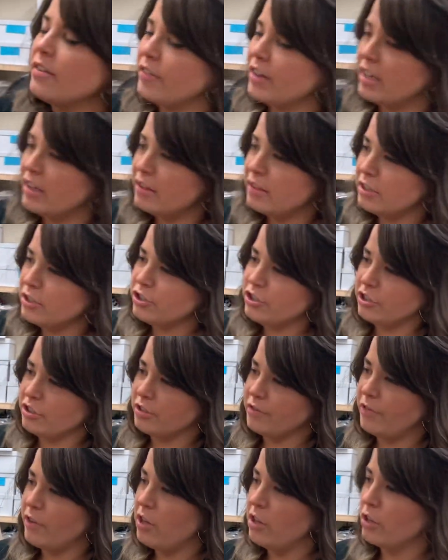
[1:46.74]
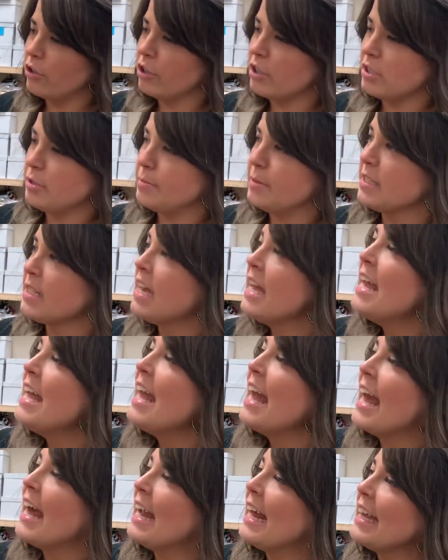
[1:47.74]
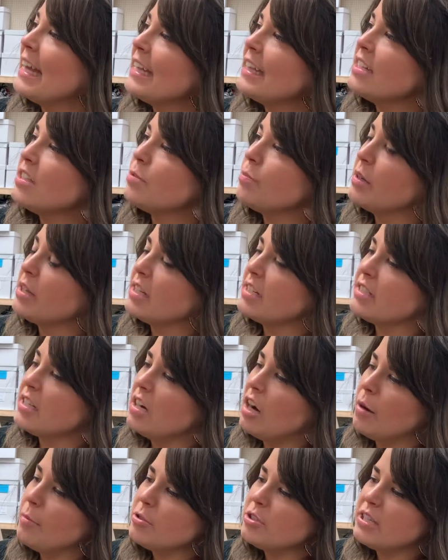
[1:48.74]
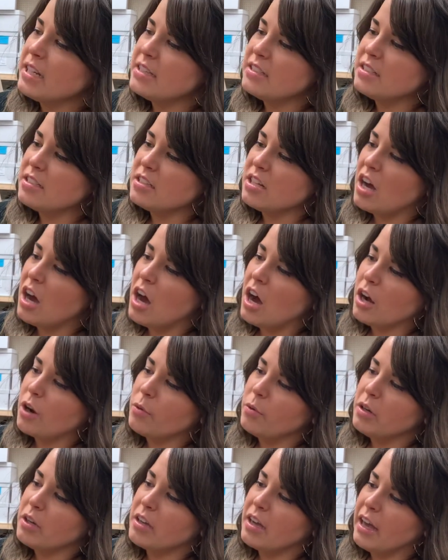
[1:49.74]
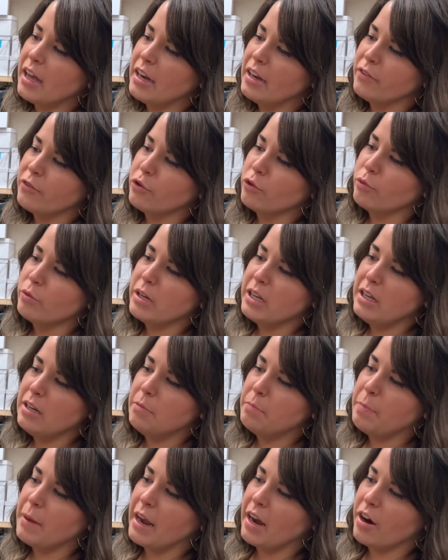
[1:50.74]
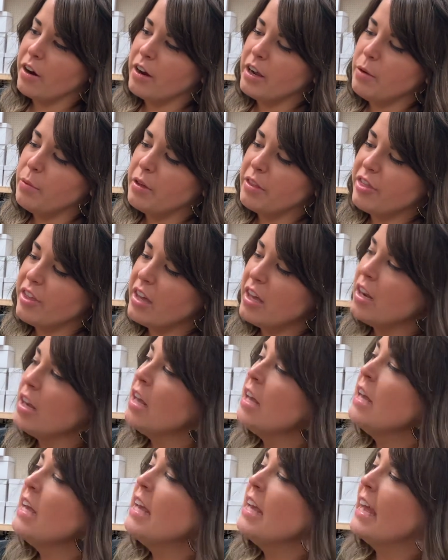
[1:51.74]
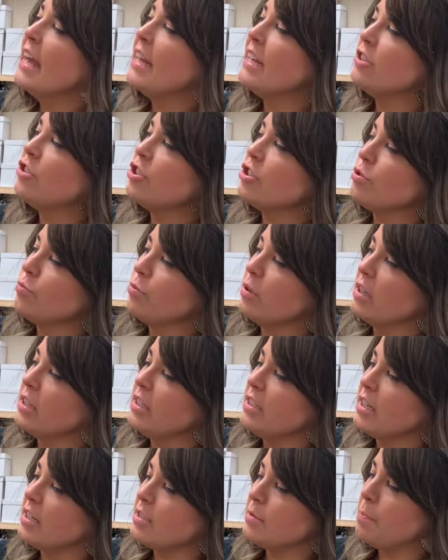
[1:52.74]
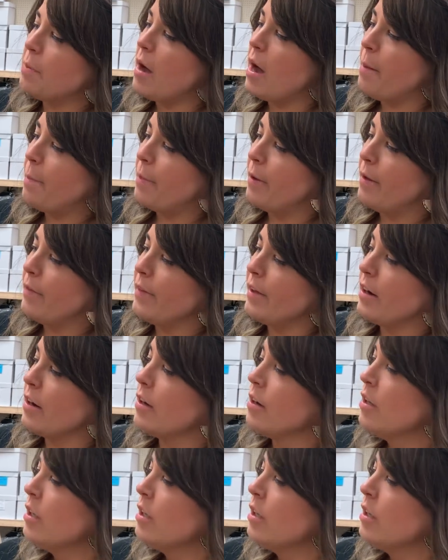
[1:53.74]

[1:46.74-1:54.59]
it in this year's fall and Christmas. And I like this one because it almost has this aqua kind of green berry with it, and it just really does pop on there.